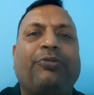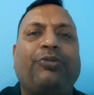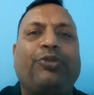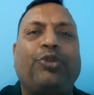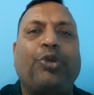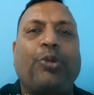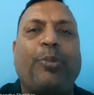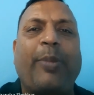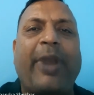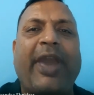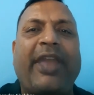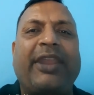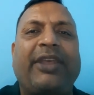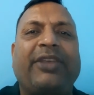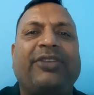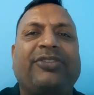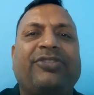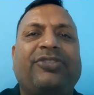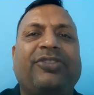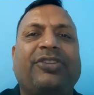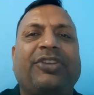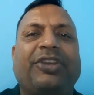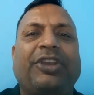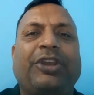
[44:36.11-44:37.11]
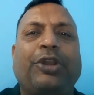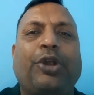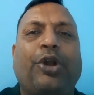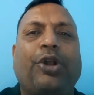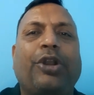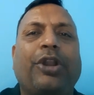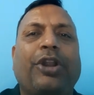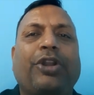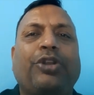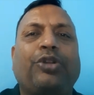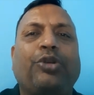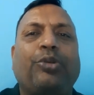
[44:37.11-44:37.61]
to manage in
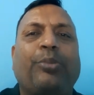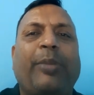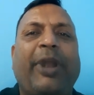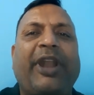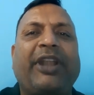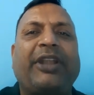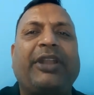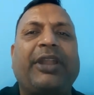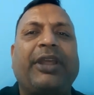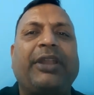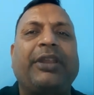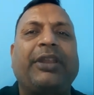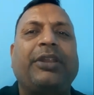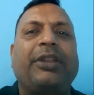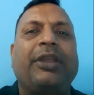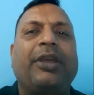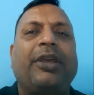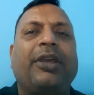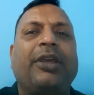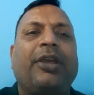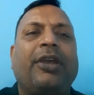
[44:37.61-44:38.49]
order to maintain